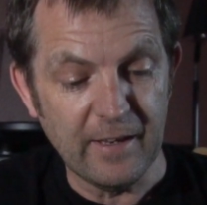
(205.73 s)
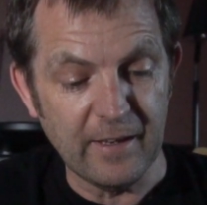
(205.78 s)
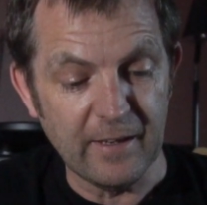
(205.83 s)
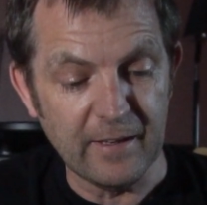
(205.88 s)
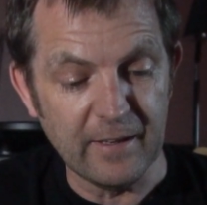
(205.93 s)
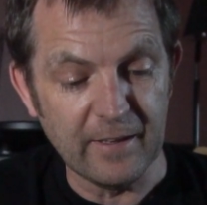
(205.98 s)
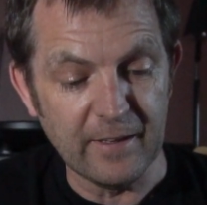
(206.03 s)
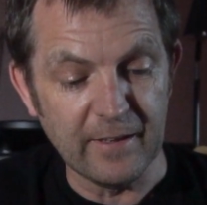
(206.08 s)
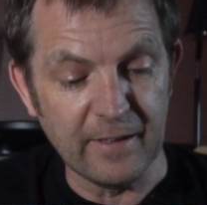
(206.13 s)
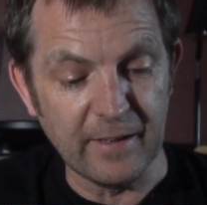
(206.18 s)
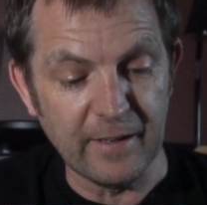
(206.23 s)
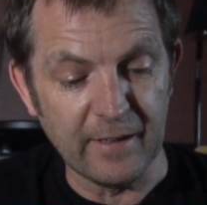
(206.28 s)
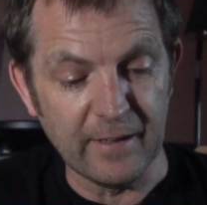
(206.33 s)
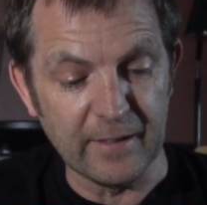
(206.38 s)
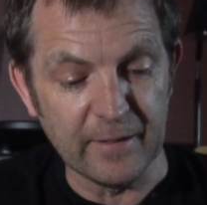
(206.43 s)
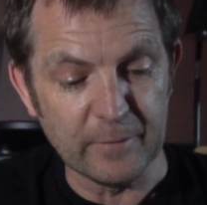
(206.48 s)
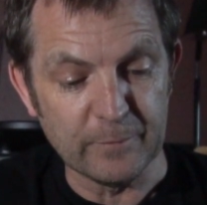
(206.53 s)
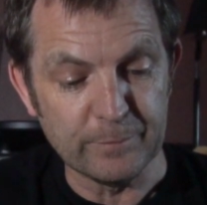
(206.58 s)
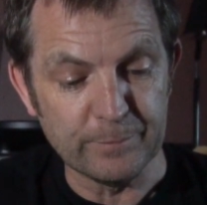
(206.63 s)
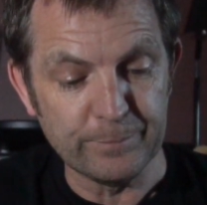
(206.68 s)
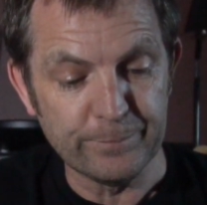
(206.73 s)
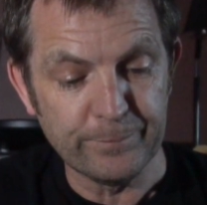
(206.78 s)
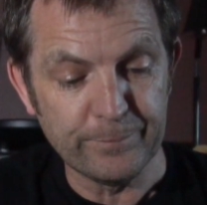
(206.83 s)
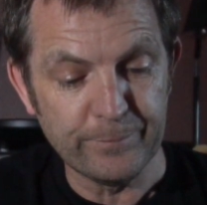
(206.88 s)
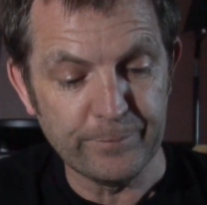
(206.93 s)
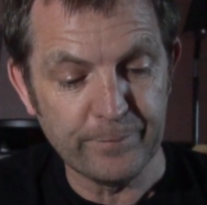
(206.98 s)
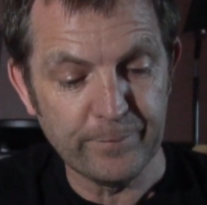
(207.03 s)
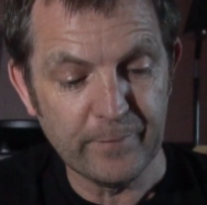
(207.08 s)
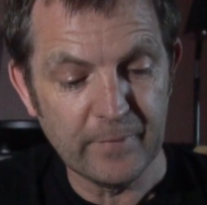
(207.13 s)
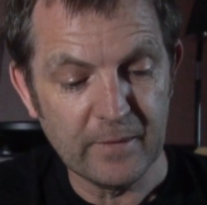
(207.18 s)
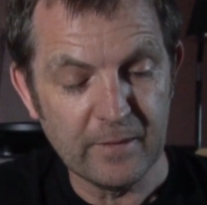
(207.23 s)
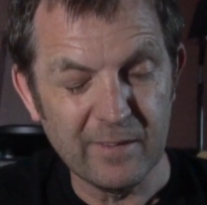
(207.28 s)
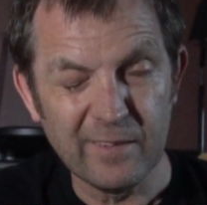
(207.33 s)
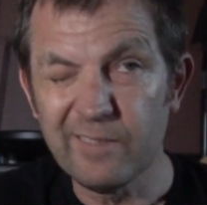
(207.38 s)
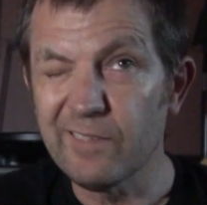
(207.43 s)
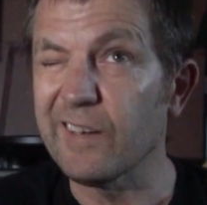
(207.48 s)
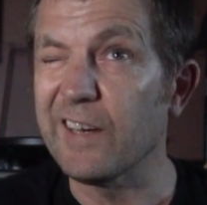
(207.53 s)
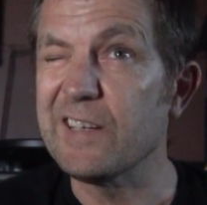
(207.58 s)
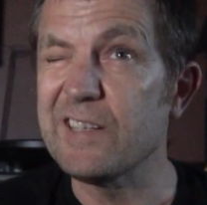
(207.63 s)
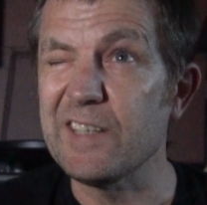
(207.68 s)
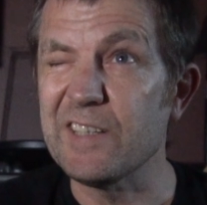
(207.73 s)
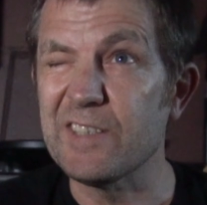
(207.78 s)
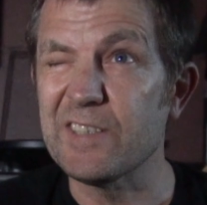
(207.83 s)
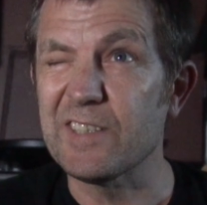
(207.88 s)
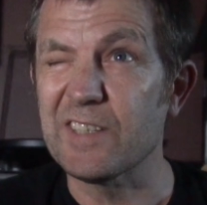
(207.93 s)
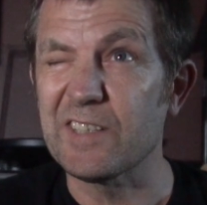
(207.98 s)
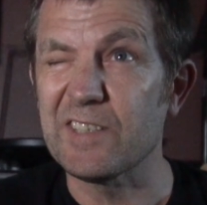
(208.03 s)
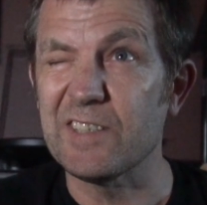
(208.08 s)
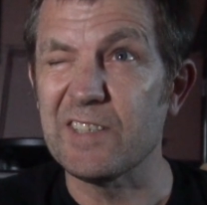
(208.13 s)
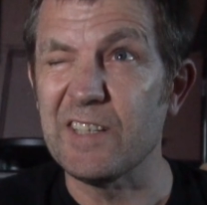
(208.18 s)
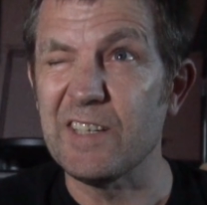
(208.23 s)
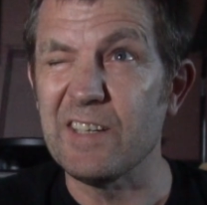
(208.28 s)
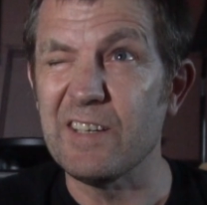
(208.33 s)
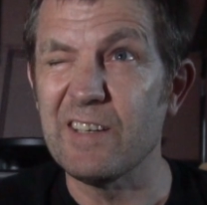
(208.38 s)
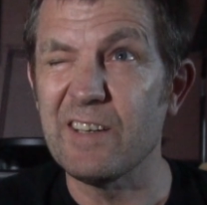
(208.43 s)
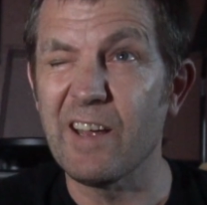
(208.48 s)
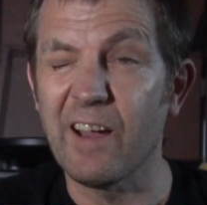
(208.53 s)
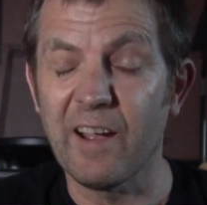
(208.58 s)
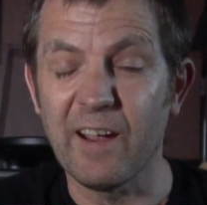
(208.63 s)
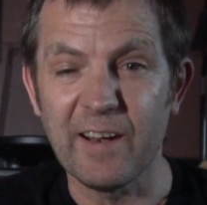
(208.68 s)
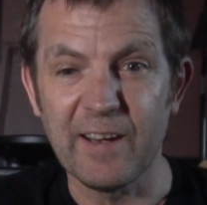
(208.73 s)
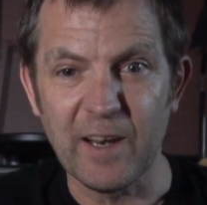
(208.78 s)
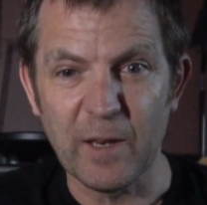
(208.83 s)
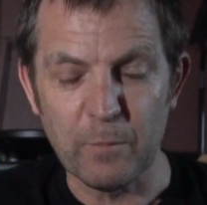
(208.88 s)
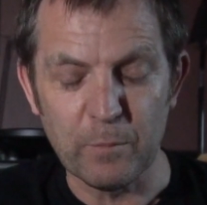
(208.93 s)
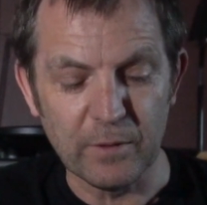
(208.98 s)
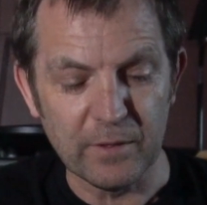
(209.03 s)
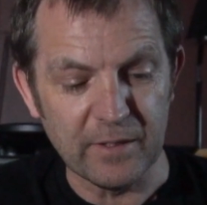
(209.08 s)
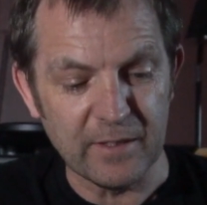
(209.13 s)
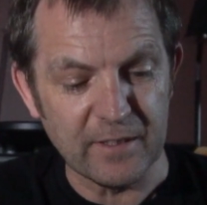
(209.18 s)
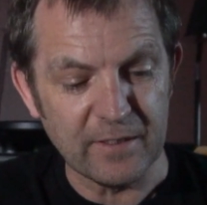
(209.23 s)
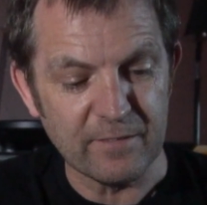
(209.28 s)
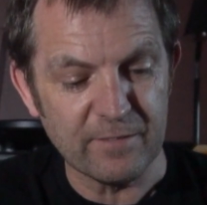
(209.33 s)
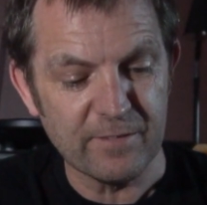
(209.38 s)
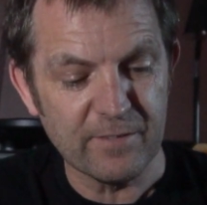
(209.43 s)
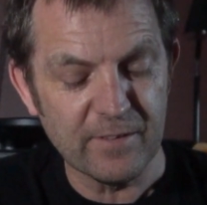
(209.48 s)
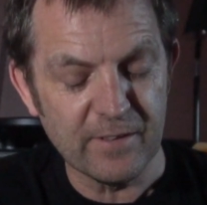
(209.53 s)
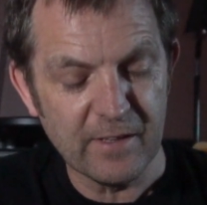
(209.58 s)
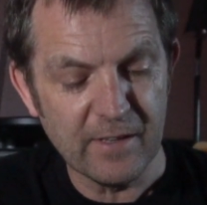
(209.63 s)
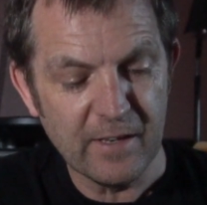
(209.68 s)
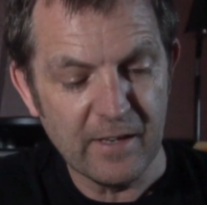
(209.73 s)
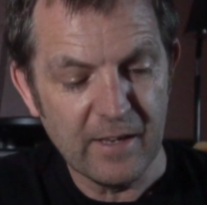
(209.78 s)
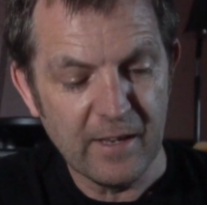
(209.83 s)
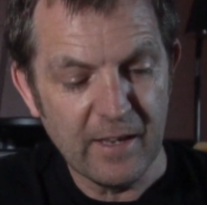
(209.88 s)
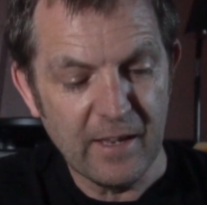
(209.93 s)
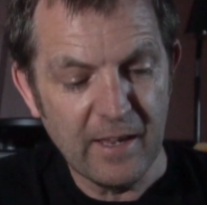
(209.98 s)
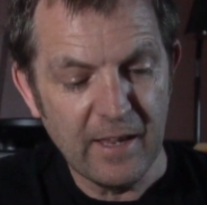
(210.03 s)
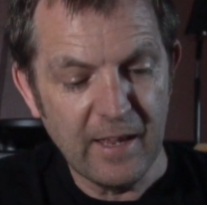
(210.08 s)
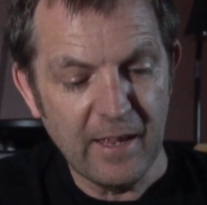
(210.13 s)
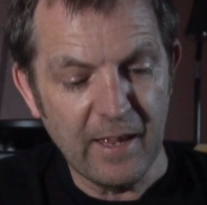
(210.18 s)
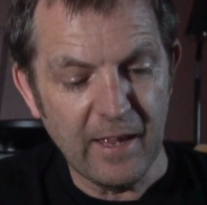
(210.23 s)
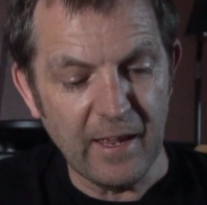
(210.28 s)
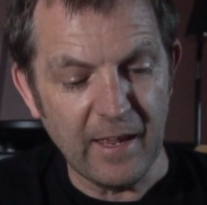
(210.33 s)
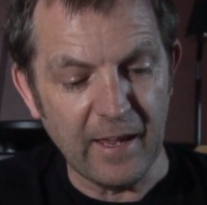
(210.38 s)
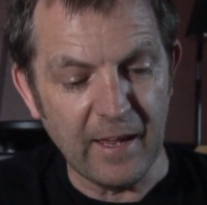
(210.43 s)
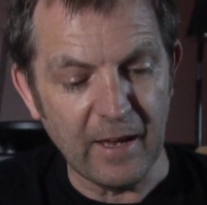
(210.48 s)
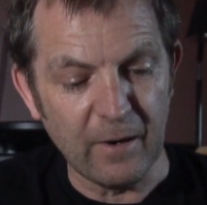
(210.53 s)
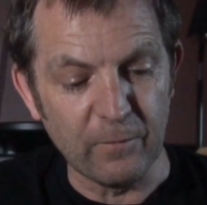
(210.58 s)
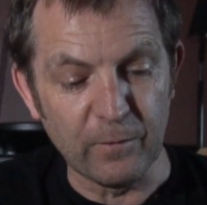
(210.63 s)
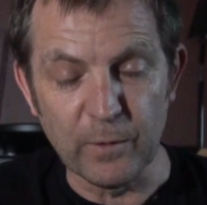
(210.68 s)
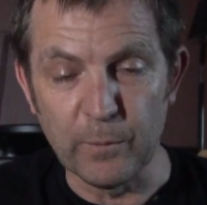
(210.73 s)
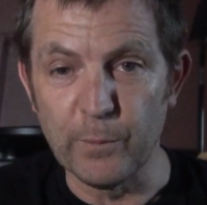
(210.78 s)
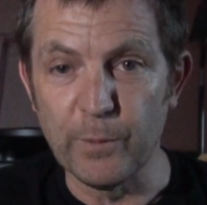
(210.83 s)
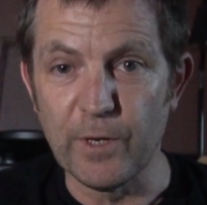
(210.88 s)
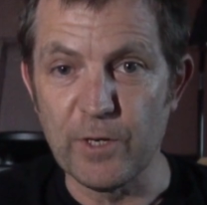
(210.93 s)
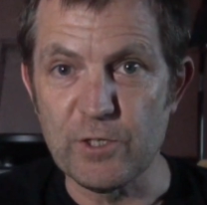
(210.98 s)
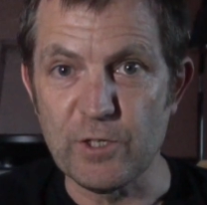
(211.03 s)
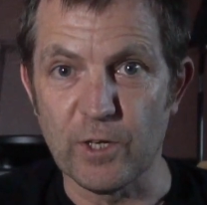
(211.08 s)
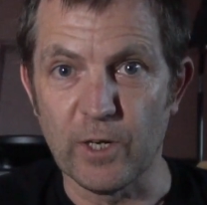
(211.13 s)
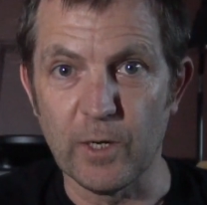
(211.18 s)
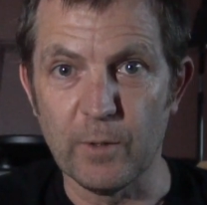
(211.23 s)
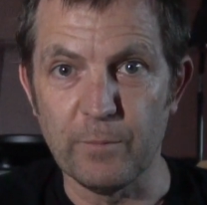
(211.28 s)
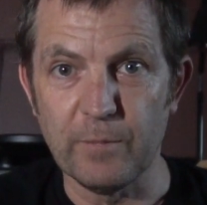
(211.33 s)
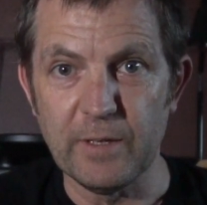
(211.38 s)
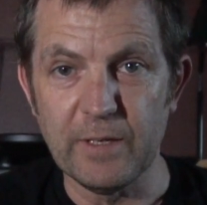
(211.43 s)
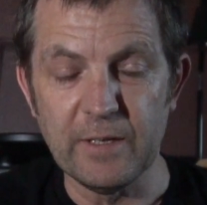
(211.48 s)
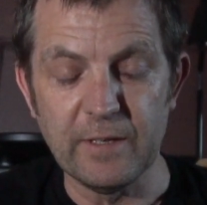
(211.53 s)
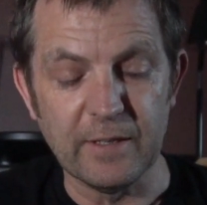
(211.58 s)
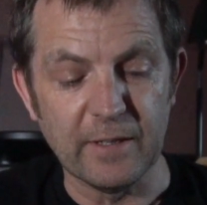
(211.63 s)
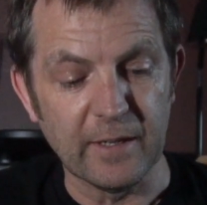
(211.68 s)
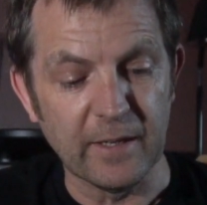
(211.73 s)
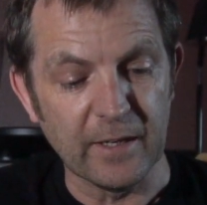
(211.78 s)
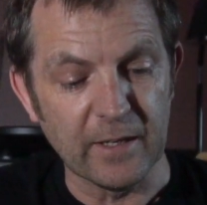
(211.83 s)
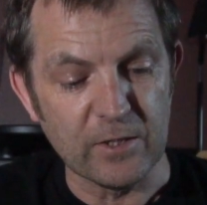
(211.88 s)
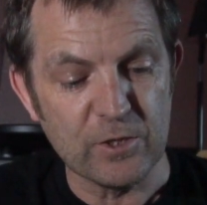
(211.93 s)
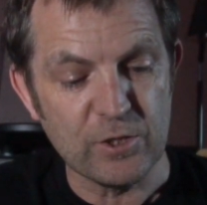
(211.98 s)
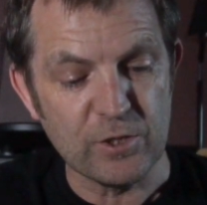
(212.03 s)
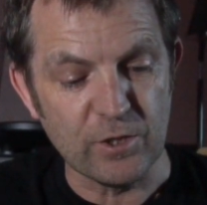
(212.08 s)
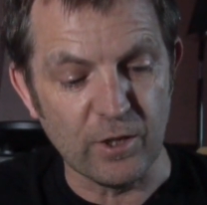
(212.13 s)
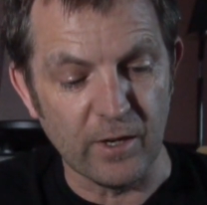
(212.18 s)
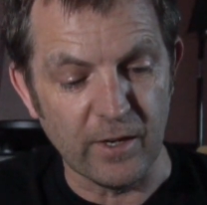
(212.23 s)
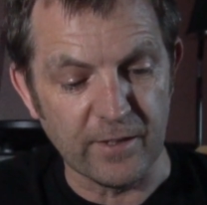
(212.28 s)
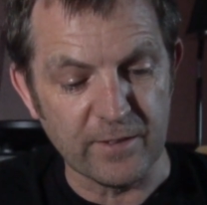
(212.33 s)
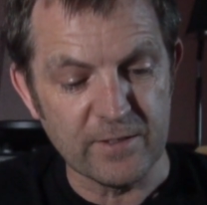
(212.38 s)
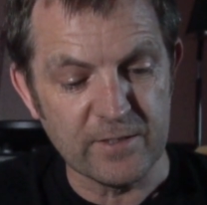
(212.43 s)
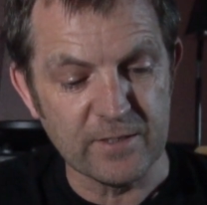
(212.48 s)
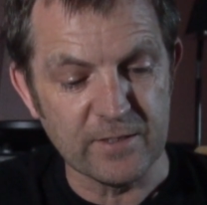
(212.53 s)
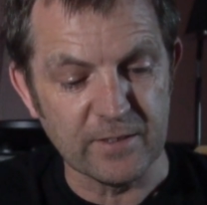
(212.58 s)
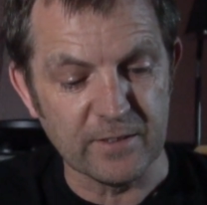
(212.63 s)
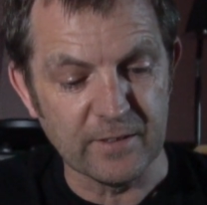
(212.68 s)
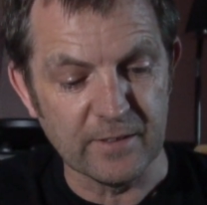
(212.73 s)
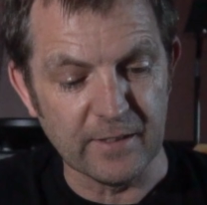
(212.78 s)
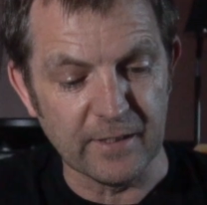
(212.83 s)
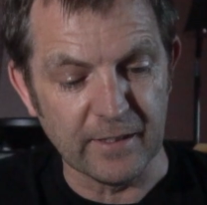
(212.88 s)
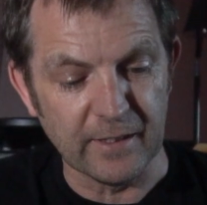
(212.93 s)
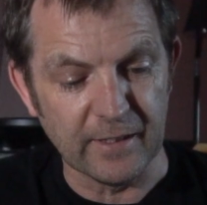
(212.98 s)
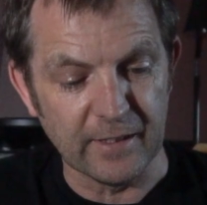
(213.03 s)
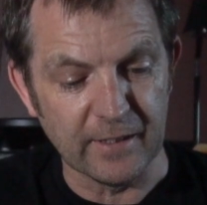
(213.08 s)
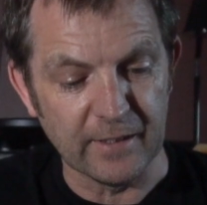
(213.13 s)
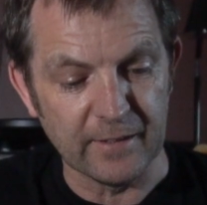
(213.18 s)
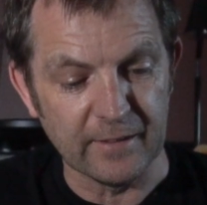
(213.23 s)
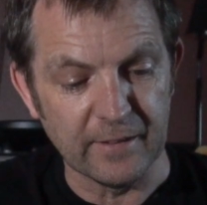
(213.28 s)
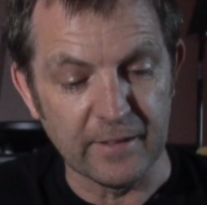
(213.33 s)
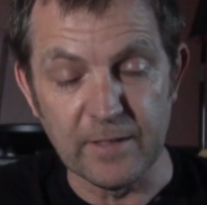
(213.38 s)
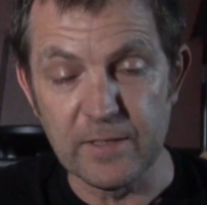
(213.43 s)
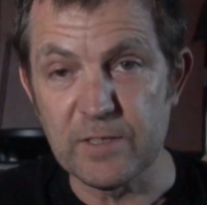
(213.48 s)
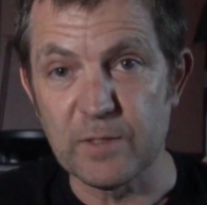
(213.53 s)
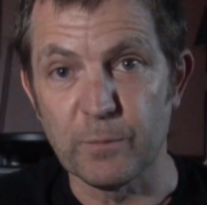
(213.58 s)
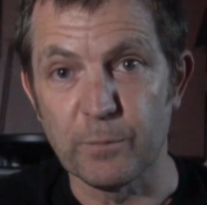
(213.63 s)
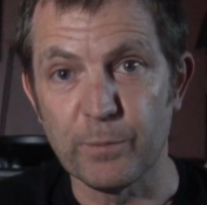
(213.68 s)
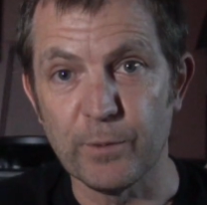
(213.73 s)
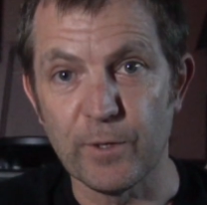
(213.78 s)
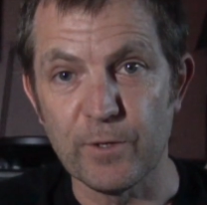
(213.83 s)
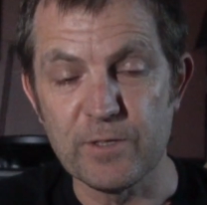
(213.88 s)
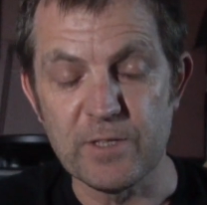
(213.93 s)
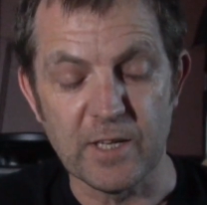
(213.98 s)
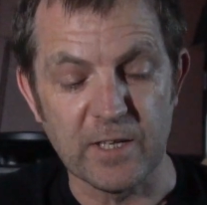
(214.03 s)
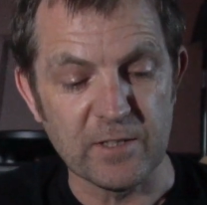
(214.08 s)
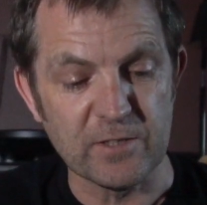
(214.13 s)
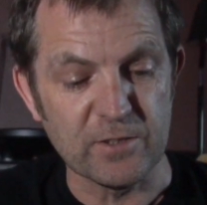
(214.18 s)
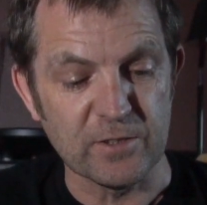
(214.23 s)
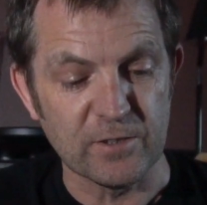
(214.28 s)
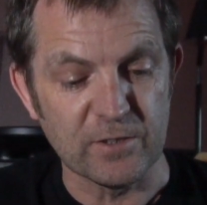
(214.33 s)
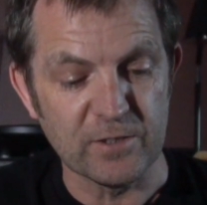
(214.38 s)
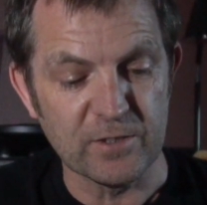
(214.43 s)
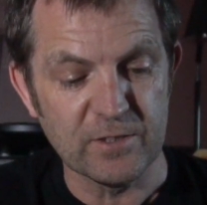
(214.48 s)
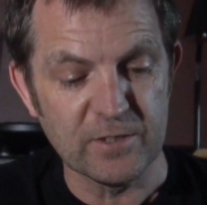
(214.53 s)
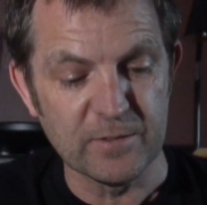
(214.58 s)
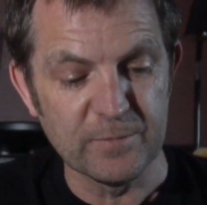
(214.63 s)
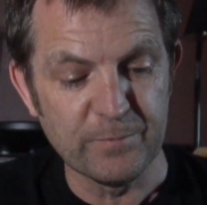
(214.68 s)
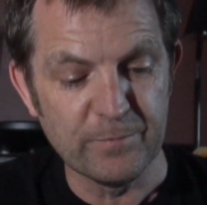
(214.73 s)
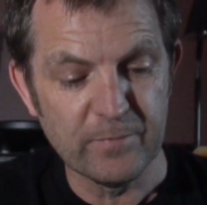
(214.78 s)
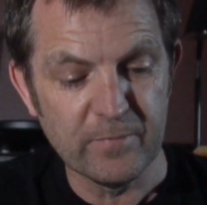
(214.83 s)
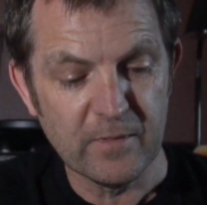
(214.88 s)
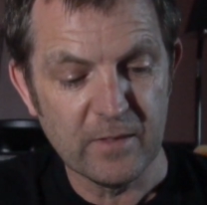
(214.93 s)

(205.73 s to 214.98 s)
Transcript: in um, 1969, I believe. Uh, where the British Army uh, shot uh, innocent protesters.